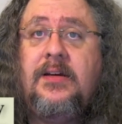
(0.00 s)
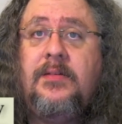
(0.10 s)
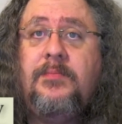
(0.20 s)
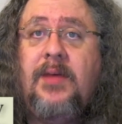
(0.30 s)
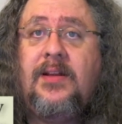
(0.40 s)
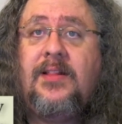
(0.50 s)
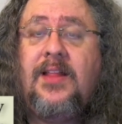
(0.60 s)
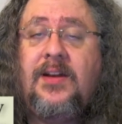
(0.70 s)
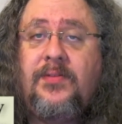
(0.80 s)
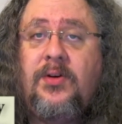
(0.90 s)
met a
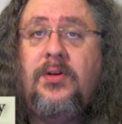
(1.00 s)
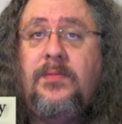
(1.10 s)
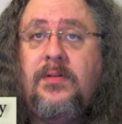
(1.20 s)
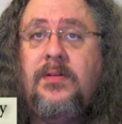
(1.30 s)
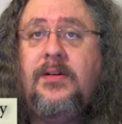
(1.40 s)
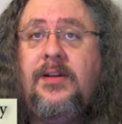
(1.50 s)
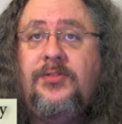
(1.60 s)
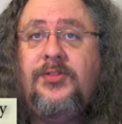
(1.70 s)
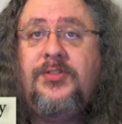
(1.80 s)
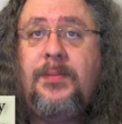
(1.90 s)
lot of good and
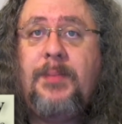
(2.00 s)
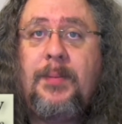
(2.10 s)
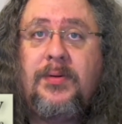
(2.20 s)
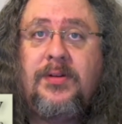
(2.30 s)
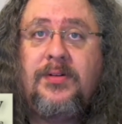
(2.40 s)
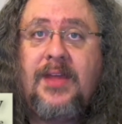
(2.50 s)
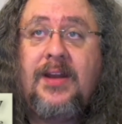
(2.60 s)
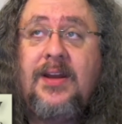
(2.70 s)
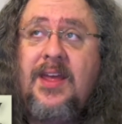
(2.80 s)
interesting people through that.